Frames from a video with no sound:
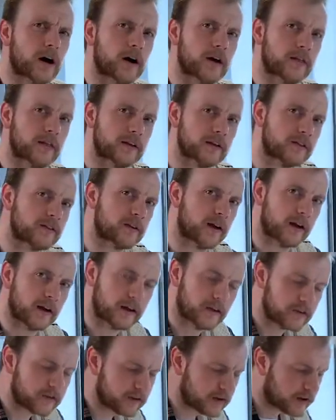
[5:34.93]
art than
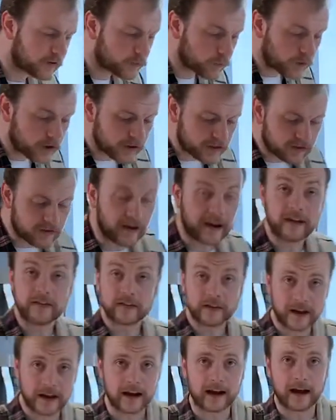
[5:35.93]
science. It's worth
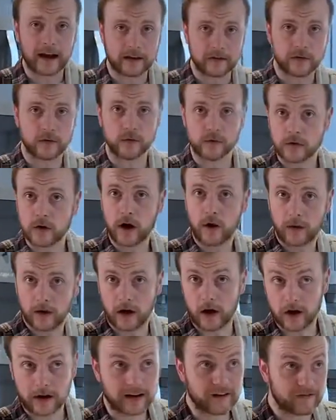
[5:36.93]
tasting it as you go
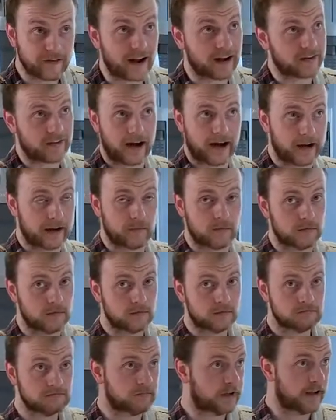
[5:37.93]
along. In fact, I,
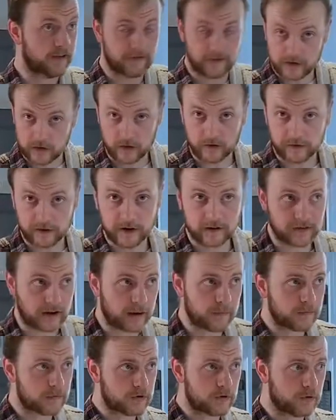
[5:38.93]
if it's your first
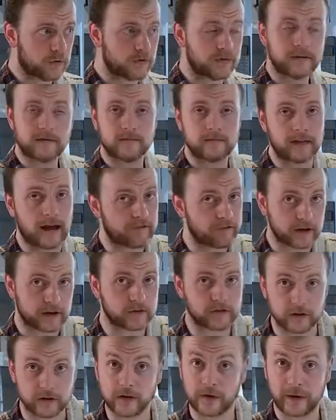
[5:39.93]
time, you definitely
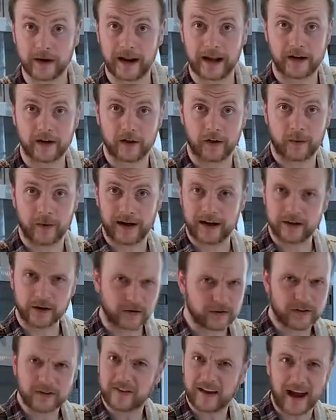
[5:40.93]
shouldn't do it any other way.
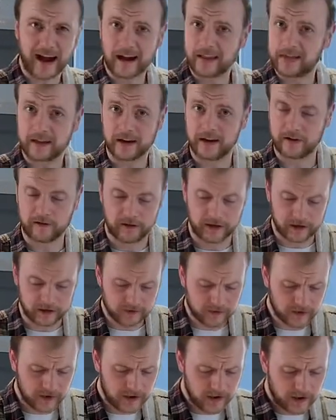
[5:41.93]
Don't just add the
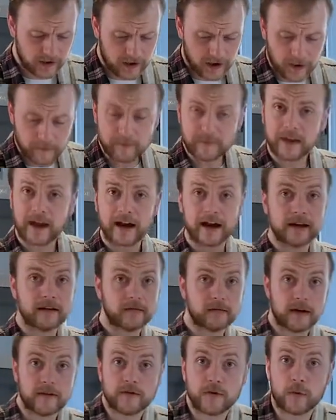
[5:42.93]
ingredients. Um,
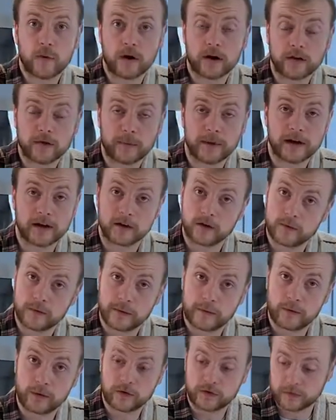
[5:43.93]
and if you want it to be a little
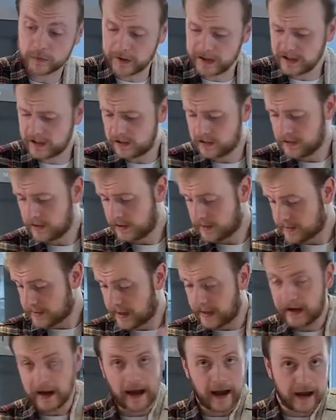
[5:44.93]
bit more sweet,
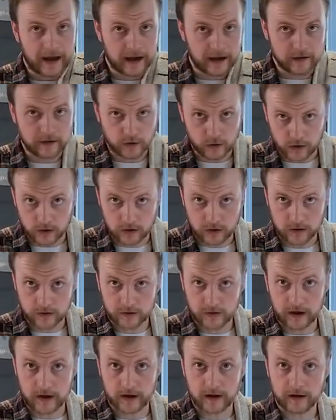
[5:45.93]
then add
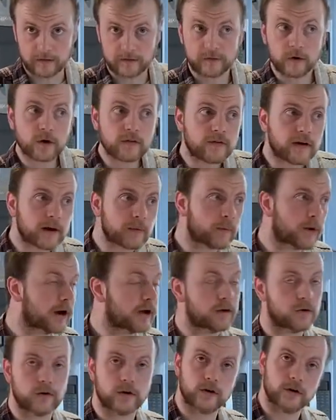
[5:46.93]
your uh, fortified
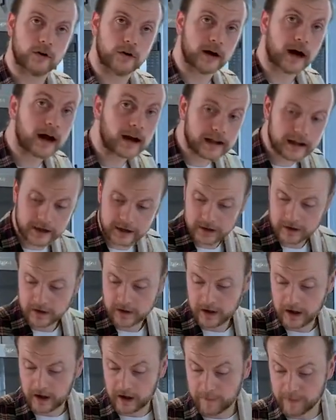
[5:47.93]
wine or your honey.
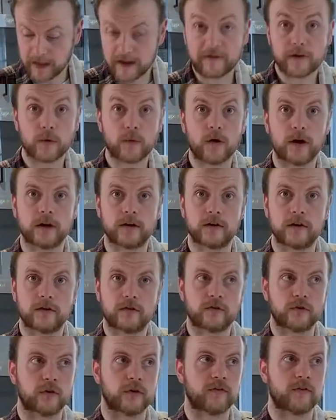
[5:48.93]
Um, if you want
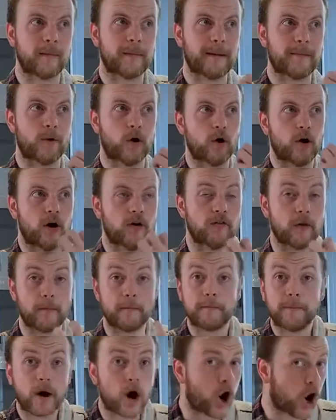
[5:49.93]
sort of a bit more of a
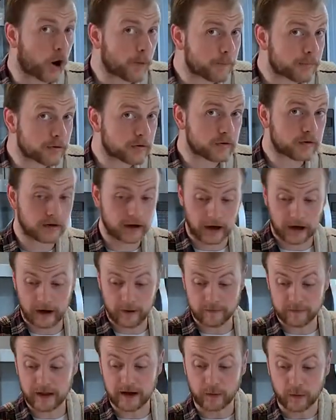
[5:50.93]
pop,
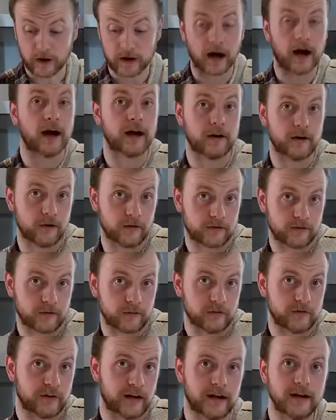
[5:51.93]
um, then you want higher notes
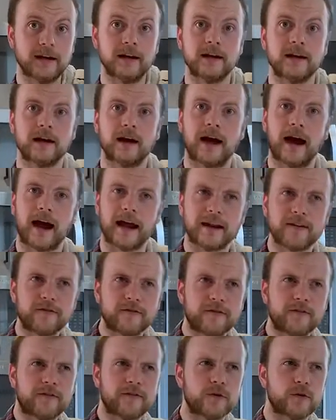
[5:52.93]
from gin. And
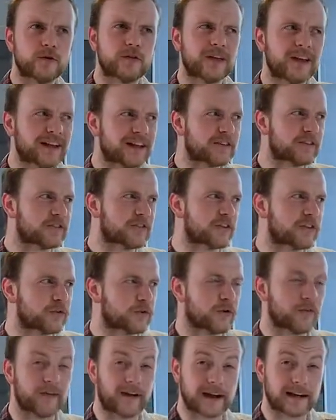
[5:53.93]
if you think it's just
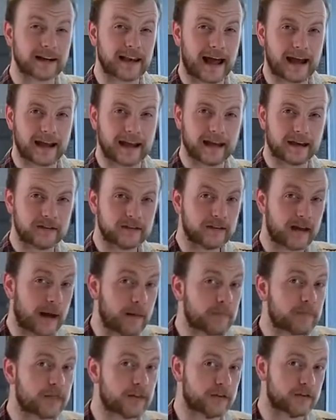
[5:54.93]
sort of like lacking
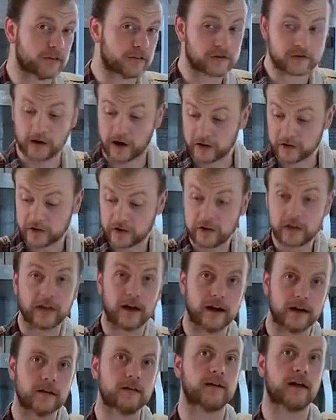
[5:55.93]
depth and structure,
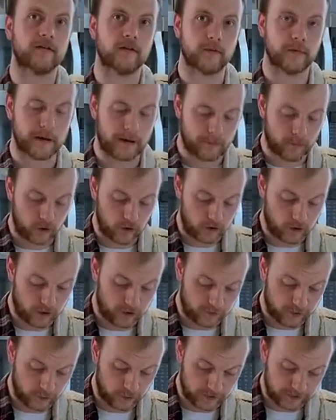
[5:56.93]
then give it a bit more
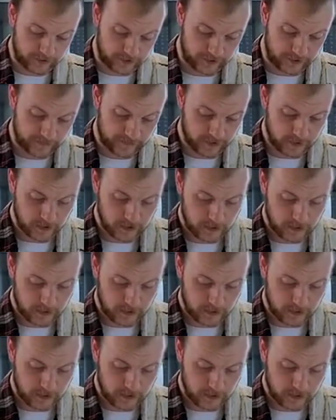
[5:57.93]
of the whiskey.